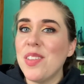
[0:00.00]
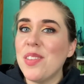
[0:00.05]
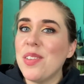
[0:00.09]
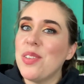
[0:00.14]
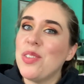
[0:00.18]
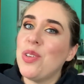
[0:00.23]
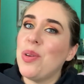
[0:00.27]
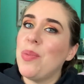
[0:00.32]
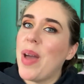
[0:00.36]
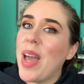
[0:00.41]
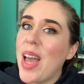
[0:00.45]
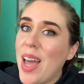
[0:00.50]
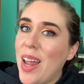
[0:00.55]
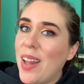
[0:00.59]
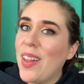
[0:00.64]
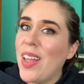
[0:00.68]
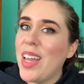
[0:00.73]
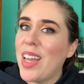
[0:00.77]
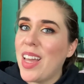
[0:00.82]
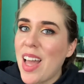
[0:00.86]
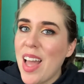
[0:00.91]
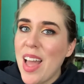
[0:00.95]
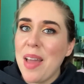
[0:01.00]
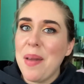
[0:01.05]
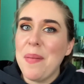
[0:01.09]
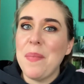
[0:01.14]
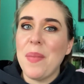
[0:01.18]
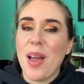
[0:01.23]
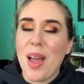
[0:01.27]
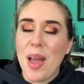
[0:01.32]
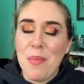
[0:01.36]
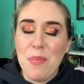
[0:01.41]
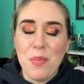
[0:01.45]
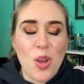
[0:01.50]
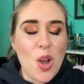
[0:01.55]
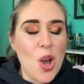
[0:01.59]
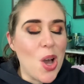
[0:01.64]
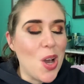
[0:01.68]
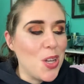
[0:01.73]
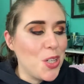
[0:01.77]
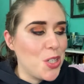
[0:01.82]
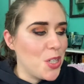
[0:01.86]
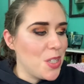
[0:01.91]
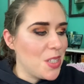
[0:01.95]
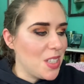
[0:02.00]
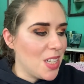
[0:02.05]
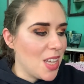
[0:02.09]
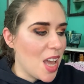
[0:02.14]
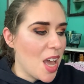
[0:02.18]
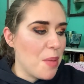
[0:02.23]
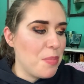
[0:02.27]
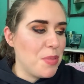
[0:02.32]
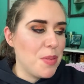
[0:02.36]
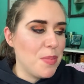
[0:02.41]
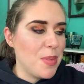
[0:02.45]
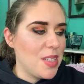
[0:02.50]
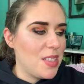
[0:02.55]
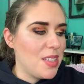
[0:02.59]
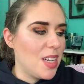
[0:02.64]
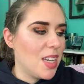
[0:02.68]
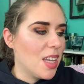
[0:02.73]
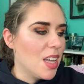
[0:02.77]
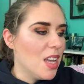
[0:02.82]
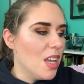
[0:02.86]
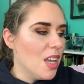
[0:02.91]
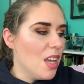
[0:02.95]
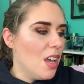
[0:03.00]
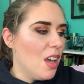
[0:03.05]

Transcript: too bad. Like, I'm cautiously optimistic.